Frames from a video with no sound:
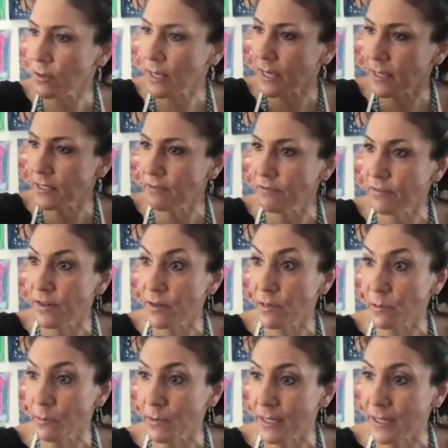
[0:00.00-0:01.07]
Okay, it's
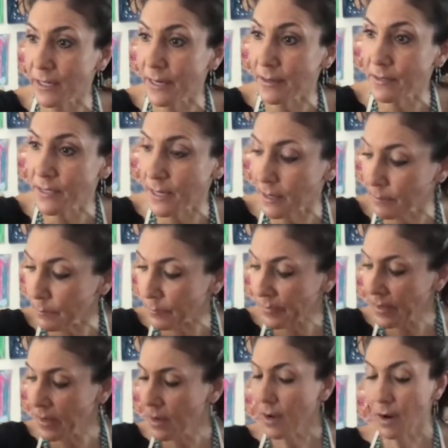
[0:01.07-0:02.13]
very windy outside.
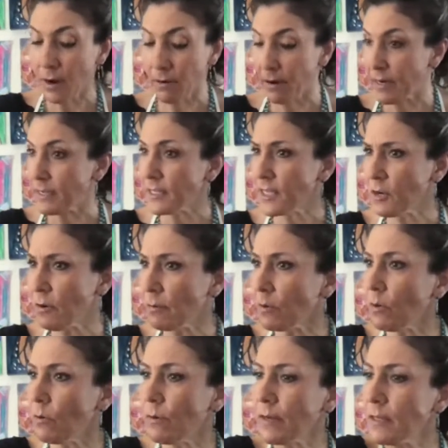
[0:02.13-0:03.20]
All right, so I'm
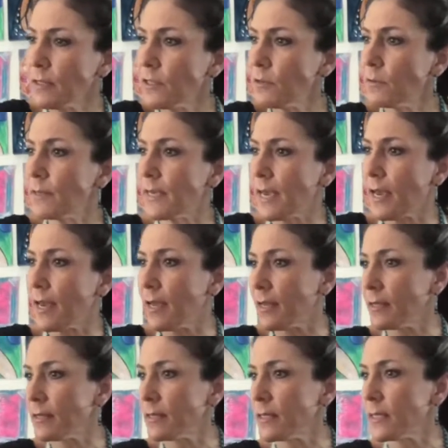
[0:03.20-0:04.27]
going to
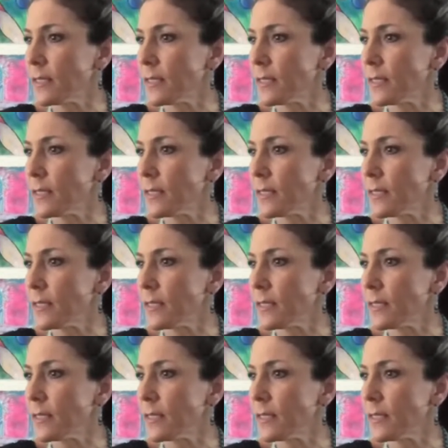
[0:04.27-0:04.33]
get,